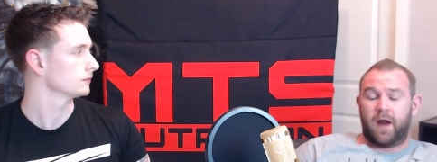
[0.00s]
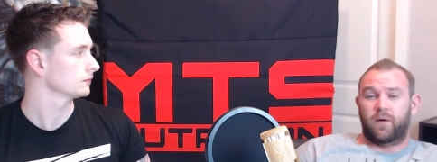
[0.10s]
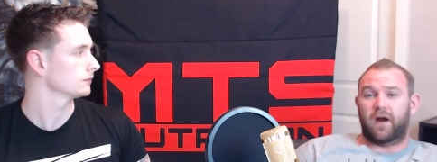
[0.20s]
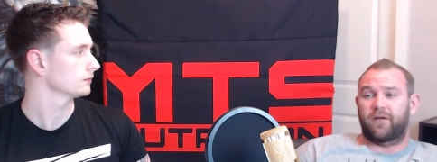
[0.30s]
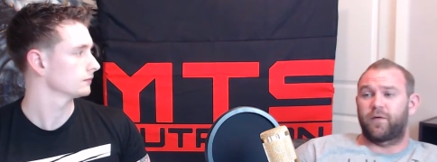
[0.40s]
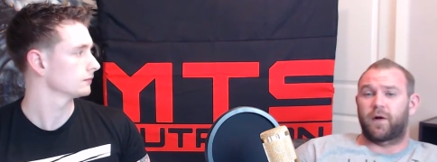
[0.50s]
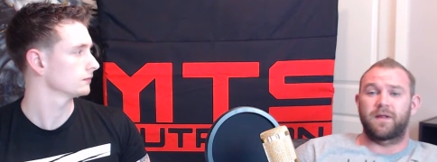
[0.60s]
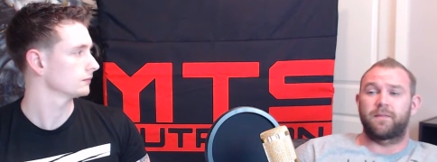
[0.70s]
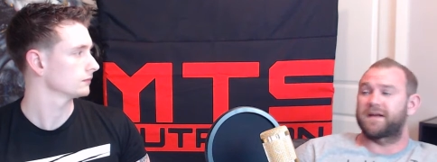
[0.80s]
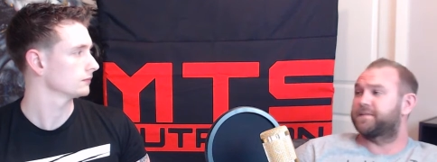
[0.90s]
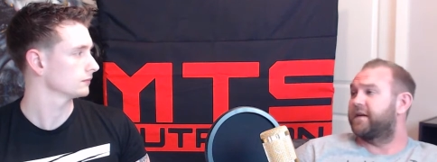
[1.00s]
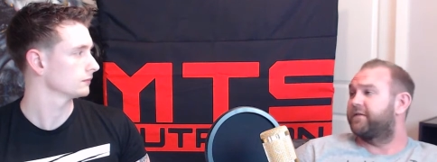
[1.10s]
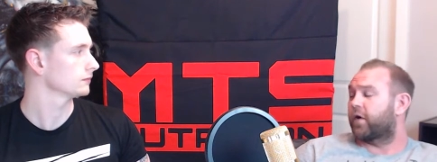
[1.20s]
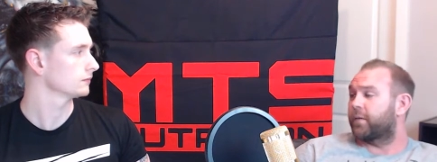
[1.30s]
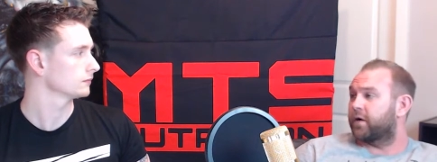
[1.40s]
Speaker 1: I don't care if you want to be the best pea
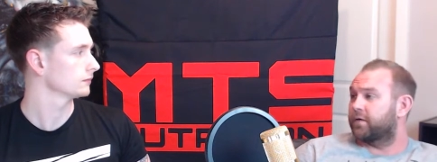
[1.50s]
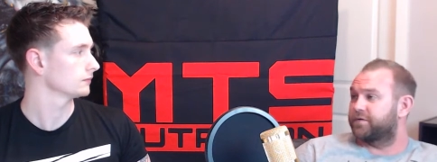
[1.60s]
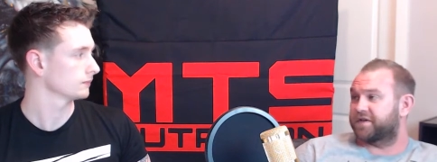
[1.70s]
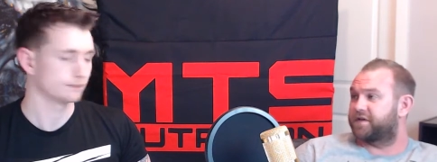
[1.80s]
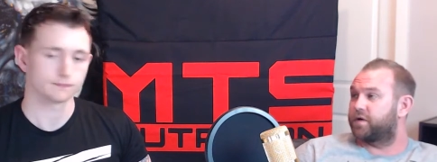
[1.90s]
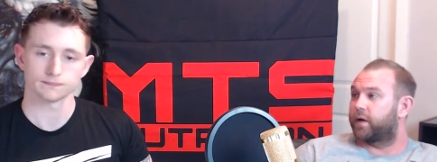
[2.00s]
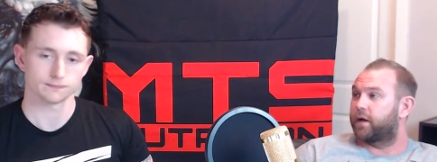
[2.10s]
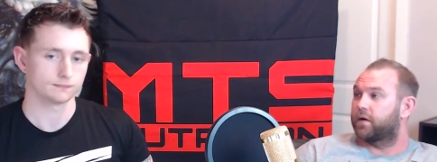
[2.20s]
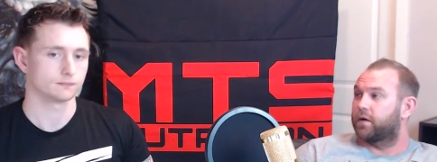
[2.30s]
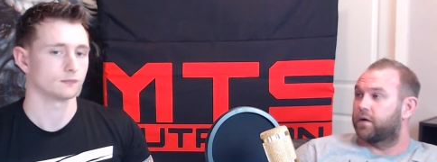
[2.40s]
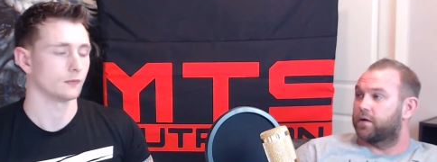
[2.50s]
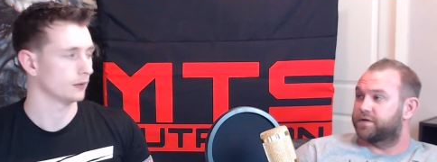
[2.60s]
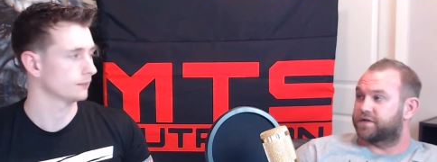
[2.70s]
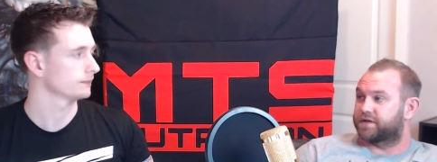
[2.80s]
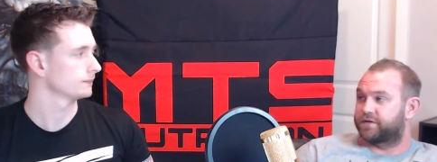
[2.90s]
farmer. Just do it. Yep.
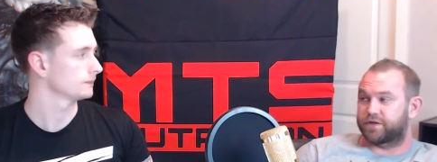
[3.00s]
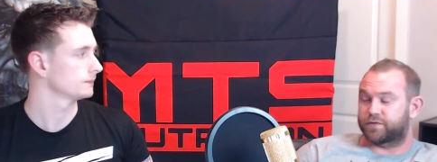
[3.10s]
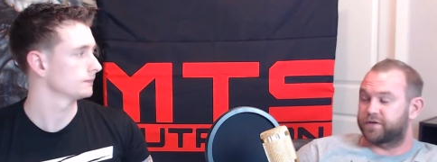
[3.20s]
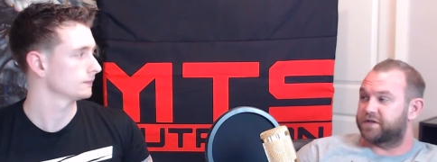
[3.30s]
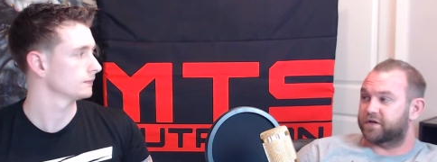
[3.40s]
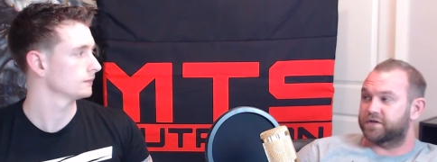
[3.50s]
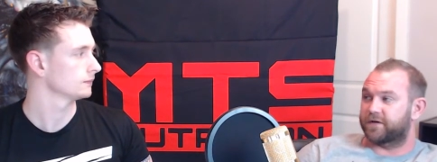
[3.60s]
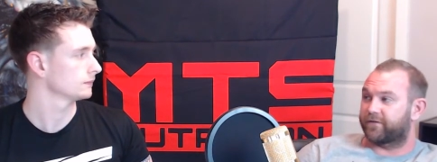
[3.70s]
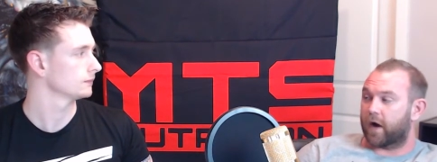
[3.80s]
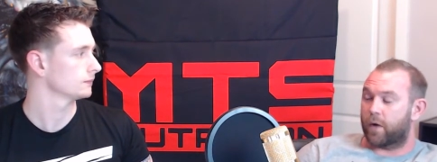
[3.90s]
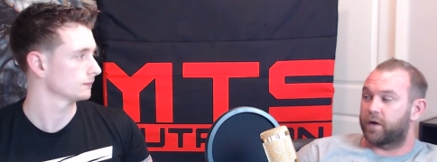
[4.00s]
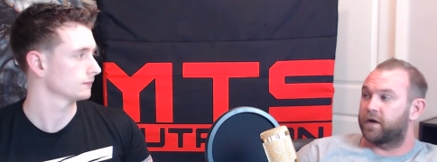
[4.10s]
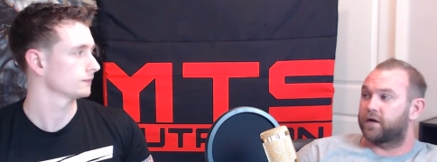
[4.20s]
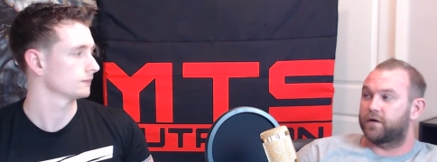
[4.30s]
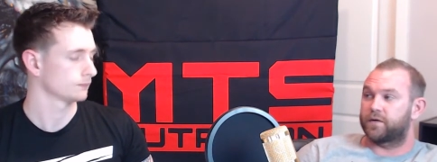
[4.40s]
Just just research it, figure out what you
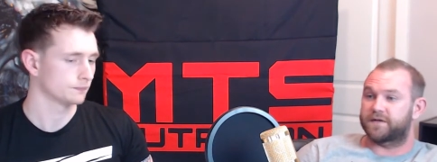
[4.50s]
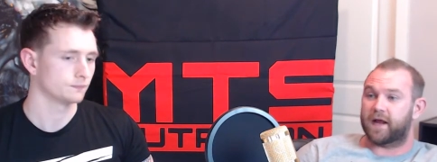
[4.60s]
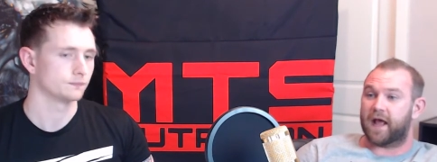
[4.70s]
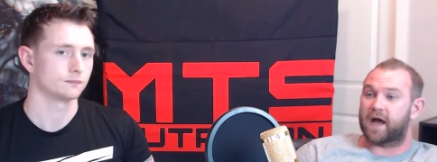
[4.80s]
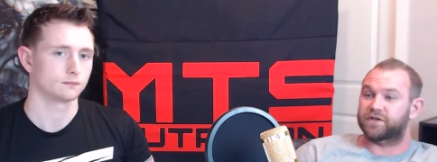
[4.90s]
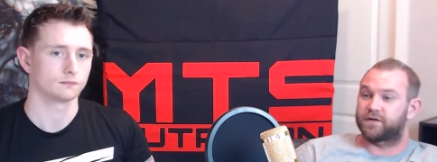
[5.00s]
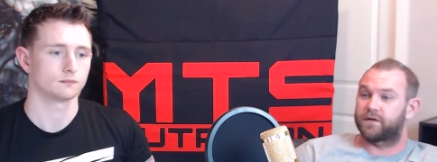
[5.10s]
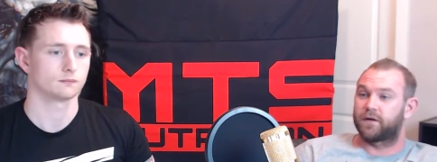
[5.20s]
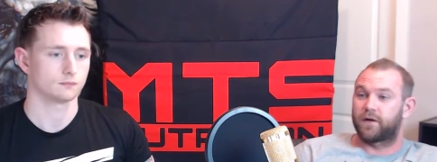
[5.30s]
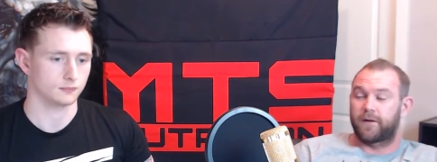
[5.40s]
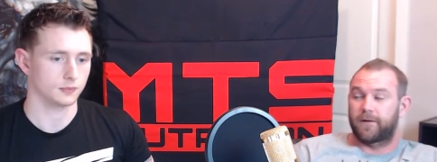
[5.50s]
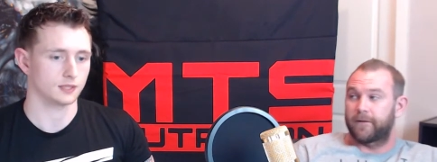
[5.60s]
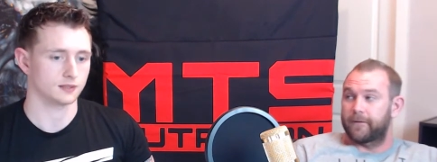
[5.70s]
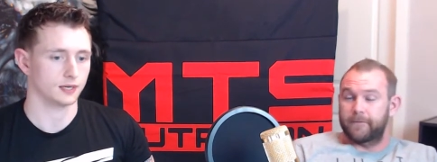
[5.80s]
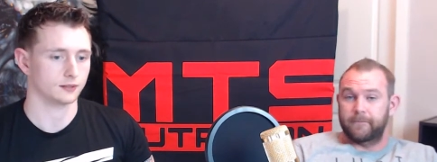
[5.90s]
need to do, and take action.
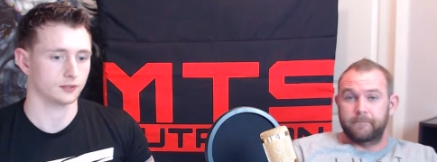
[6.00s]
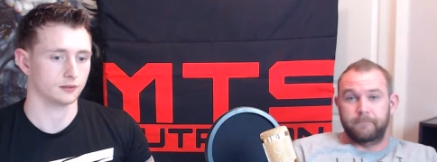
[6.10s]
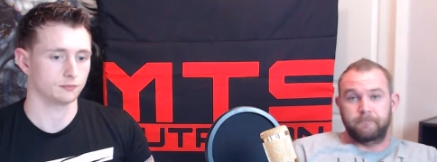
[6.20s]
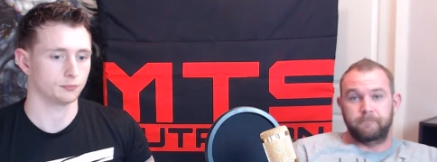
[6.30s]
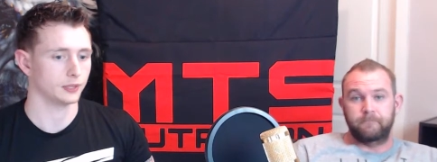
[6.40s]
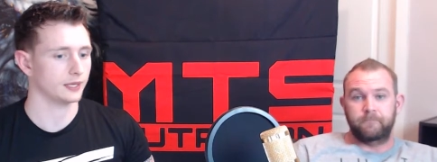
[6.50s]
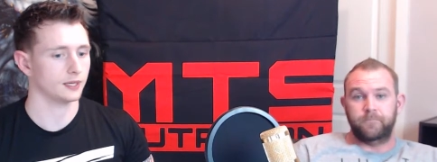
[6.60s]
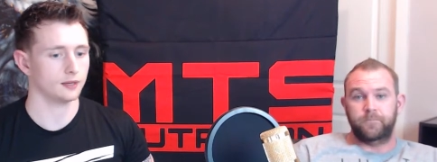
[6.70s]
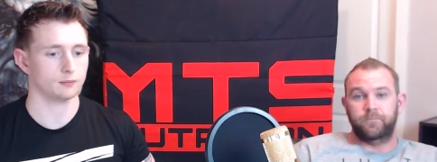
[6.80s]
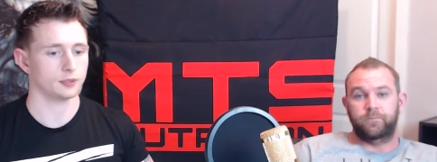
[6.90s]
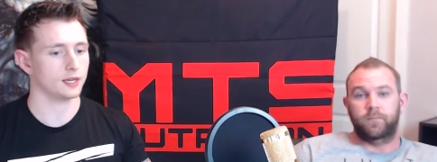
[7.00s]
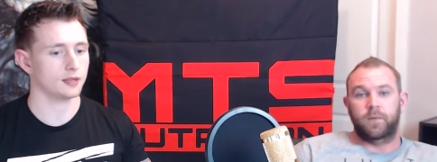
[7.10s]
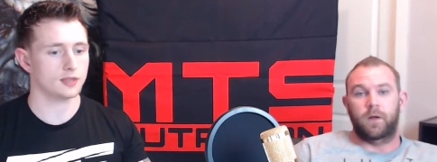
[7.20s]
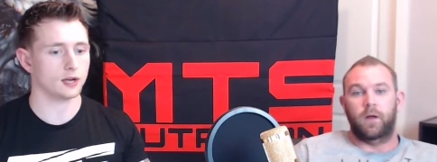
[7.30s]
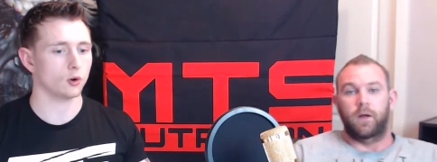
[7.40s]
Speaker 2: Exactly. Blanket
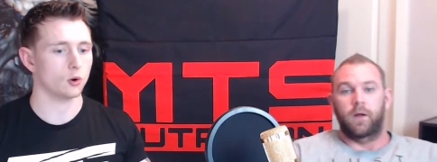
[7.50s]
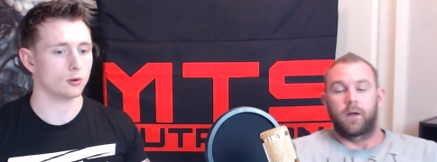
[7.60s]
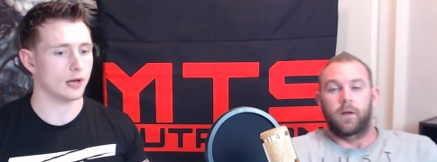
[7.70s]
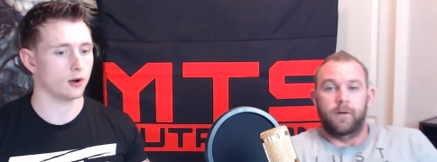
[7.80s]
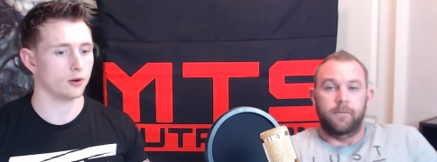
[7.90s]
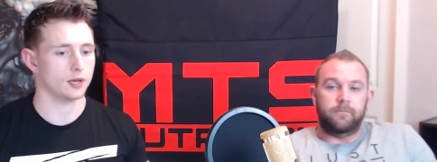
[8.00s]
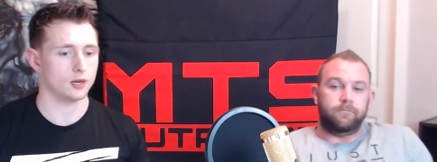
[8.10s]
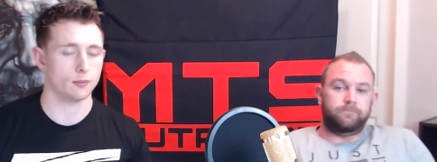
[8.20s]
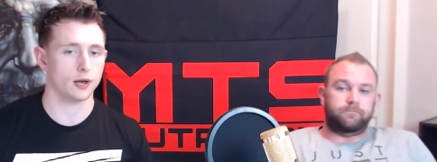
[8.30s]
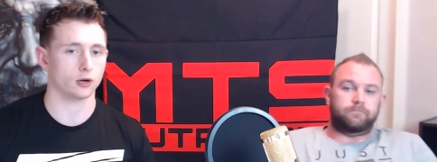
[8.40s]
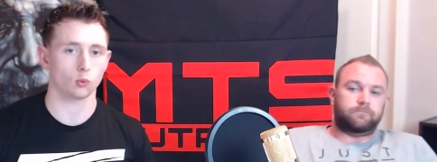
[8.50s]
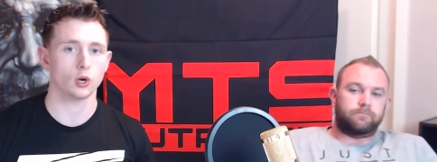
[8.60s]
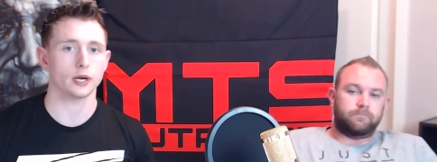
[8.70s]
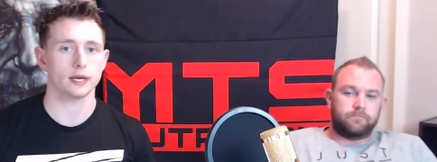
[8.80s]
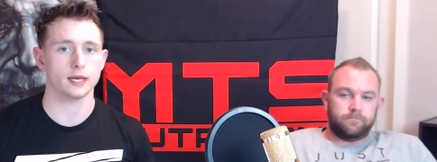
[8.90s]
blanket that goal out, and no matter
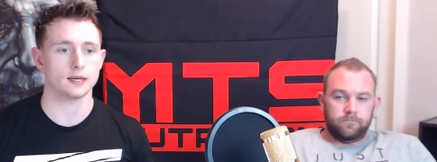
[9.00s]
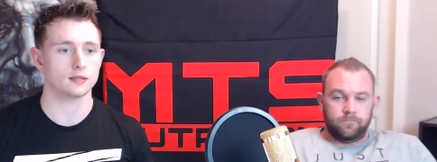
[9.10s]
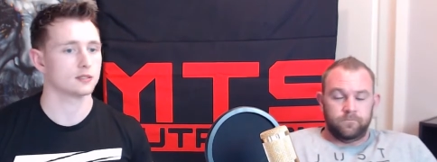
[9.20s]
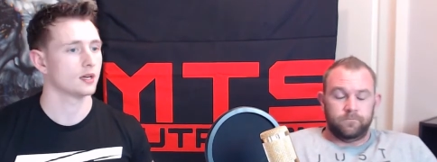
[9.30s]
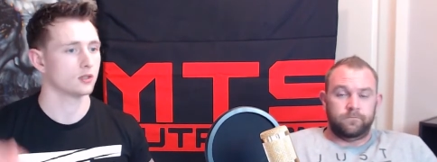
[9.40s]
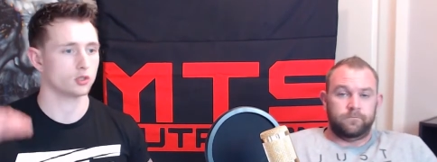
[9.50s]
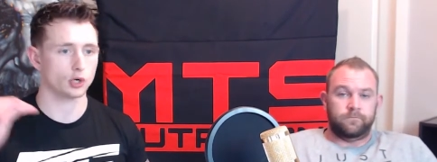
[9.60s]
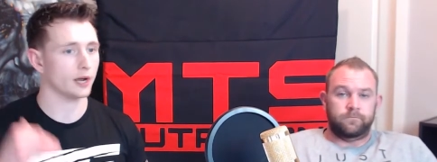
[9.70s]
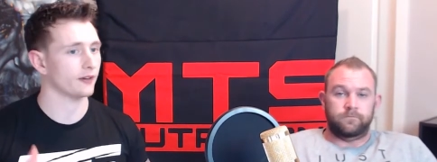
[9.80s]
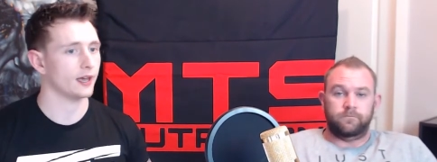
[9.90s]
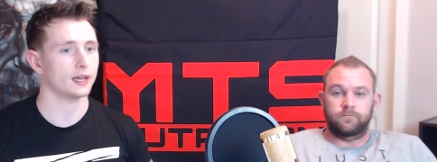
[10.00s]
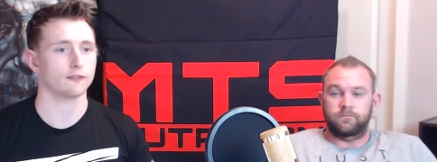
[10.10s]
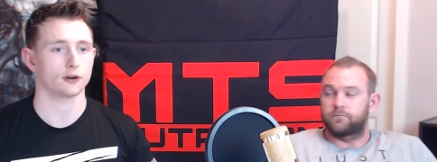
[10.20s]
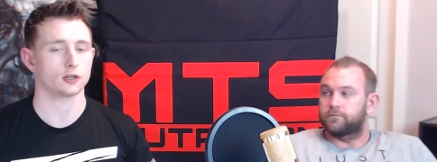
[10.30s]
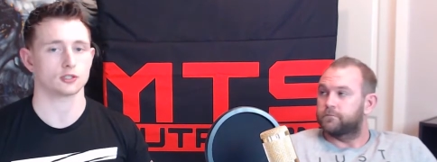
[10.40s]
what it is, drive head
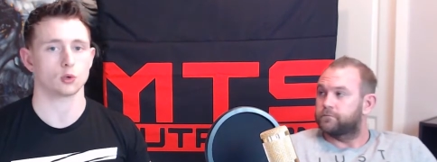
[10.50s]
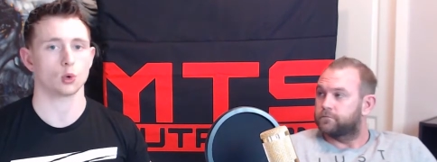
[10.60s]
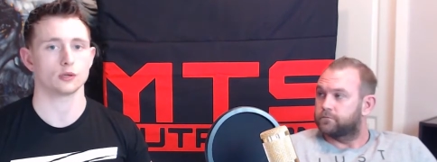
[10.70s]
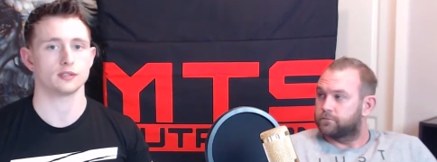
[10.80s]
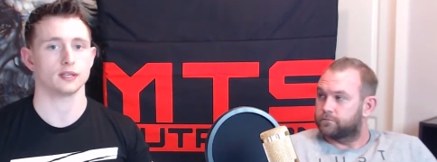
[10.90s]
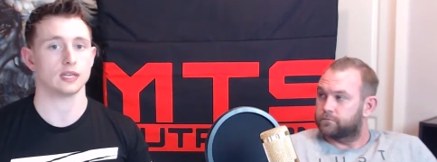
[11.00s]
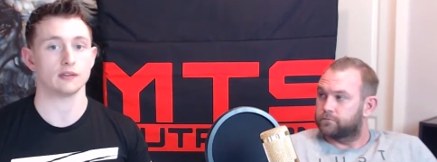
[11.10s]
first towards it,